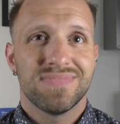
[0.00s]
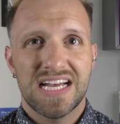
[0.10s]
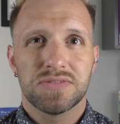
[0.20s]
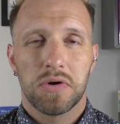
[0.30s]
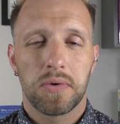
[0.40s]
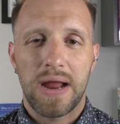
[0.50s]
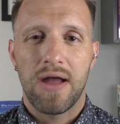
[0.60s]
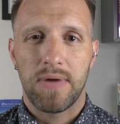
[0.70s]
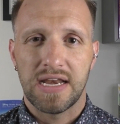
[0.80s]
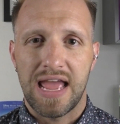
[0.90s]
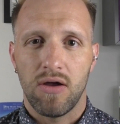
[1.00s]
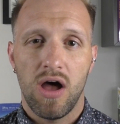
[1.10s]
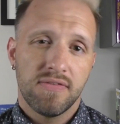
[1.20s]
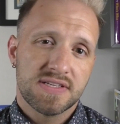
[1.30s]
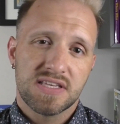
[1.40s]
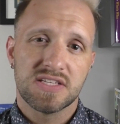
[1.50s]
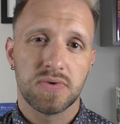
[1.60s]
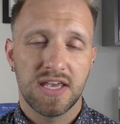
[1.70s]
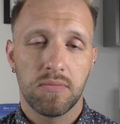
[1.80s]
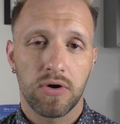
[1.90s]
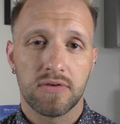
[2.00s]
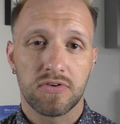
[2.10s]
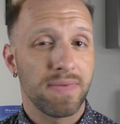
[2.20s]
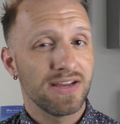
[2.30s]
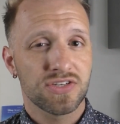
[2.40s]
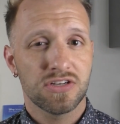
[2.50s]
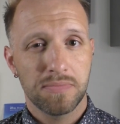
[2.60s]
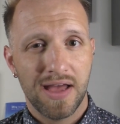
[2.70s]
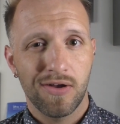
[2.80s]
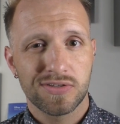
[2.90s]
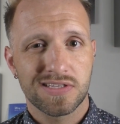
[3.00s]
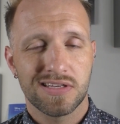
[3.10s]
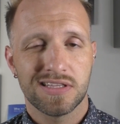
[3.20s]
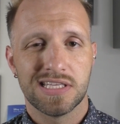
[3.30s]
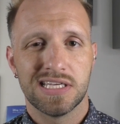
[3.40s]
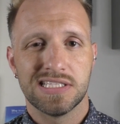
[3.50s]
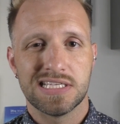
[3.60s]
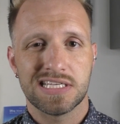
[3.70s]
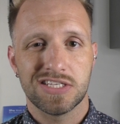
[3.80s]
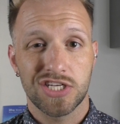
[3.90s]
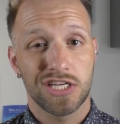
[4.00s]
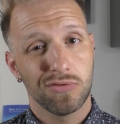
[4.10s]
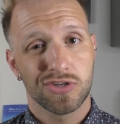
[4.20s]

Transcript: That's where we're at right now. Obviously, as we get more information about the Disney Genie,